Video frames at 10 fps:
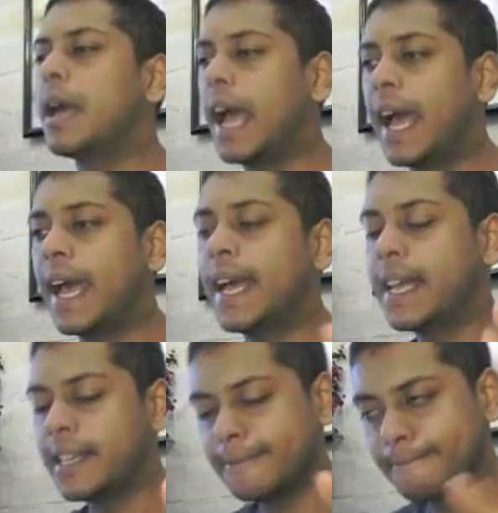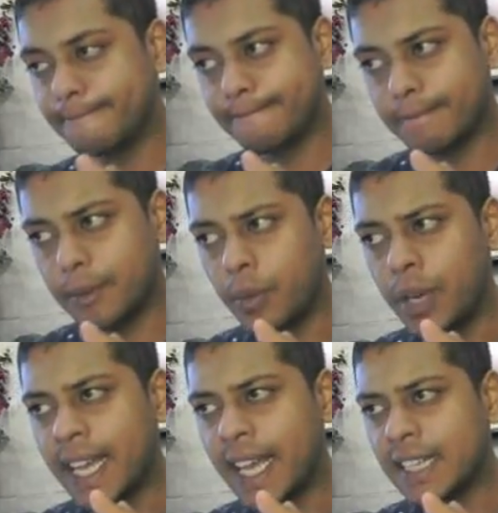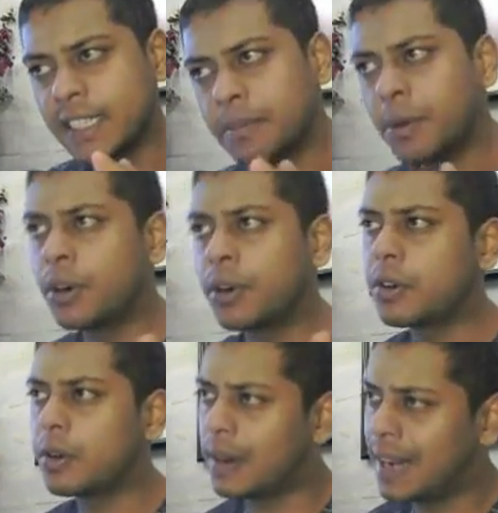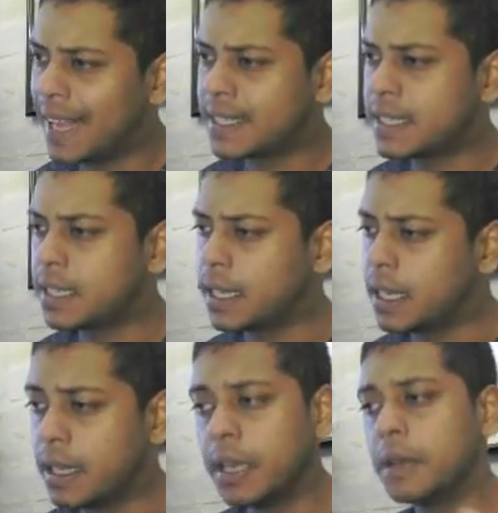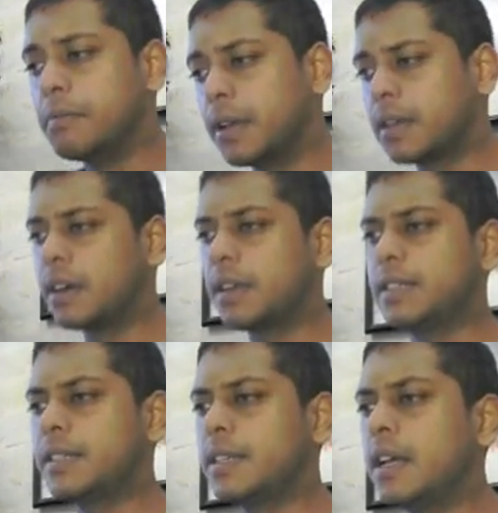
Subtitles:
and will I get some more? Let's see, because